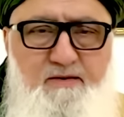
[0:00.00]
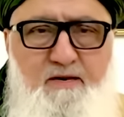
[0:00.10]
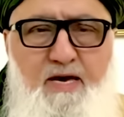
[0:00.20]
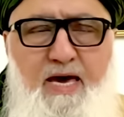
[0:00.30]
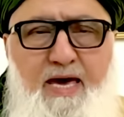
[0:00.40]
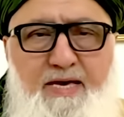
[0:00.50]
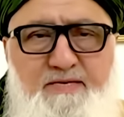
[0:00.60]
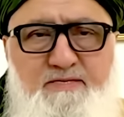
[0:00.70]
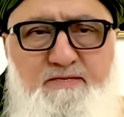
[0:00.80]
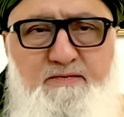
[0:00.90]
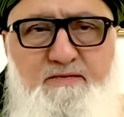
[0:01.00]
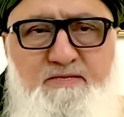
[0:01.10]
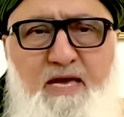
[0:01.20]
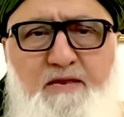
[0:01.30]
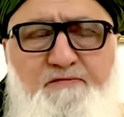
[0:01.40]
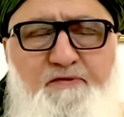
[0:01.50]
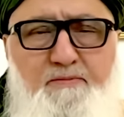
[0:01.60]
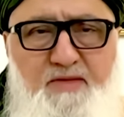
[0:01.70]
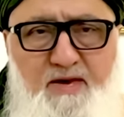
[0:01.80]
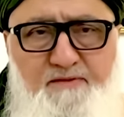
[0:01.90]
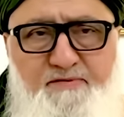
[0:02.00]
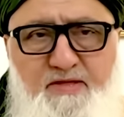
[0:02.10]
has sent from the heaven,